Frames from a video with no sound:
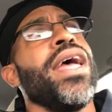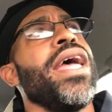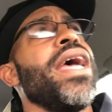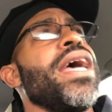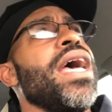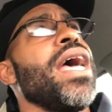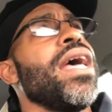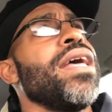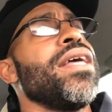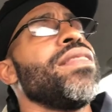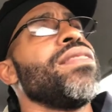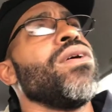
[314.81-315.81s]

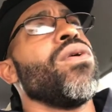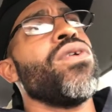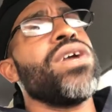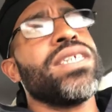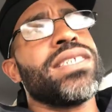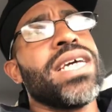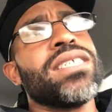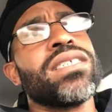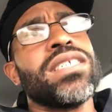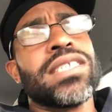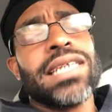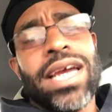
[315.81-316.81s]
And the orientation
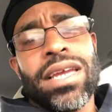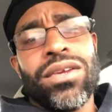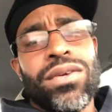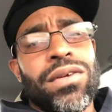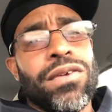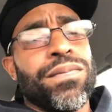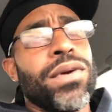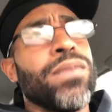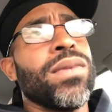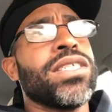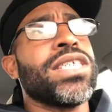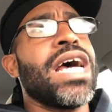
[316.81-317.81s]
is like you're pretty
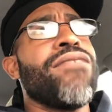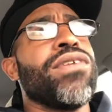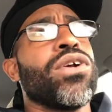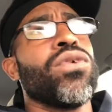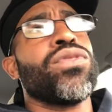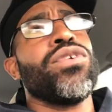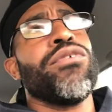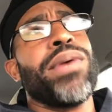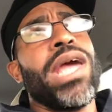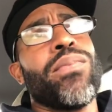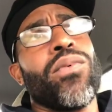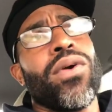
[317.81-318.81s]
much having to go through your
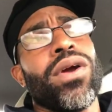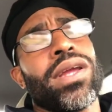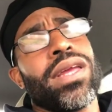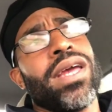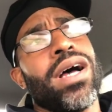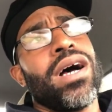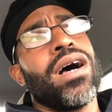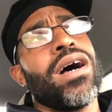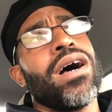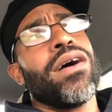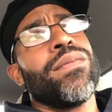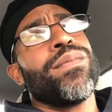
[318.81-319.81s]
paperwork.
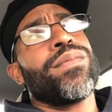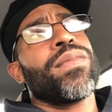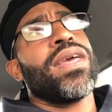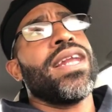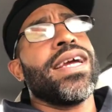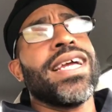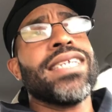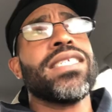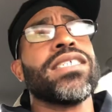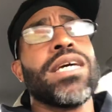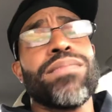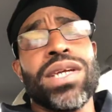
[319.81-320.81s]
And I guess
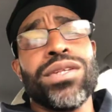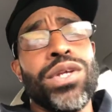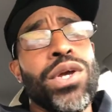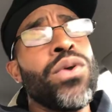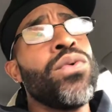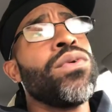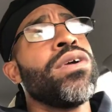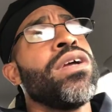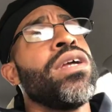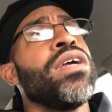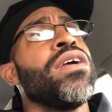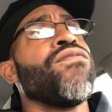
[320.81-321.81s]
it's something new
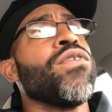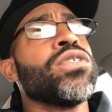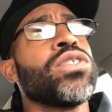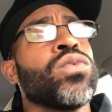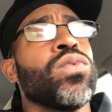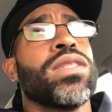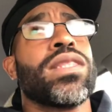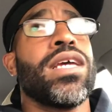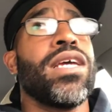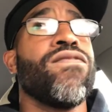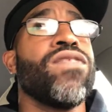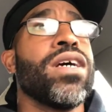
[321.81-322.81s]
versus what
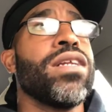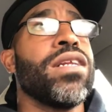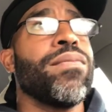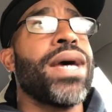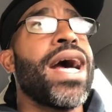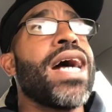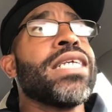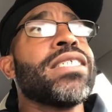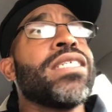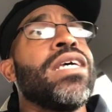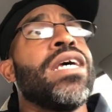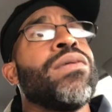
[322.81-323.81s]
they've done in the past.
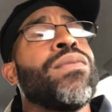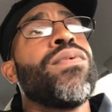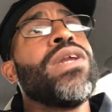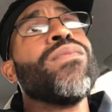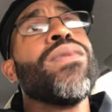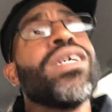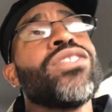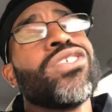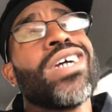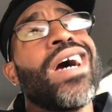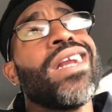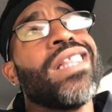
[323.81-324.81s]
You're
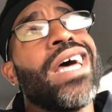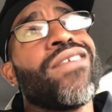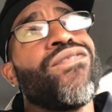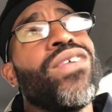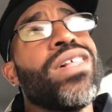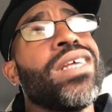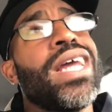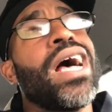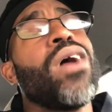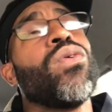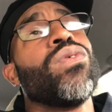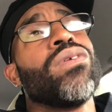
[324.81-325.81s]
kind of like filling
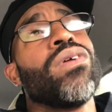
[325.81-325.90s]
out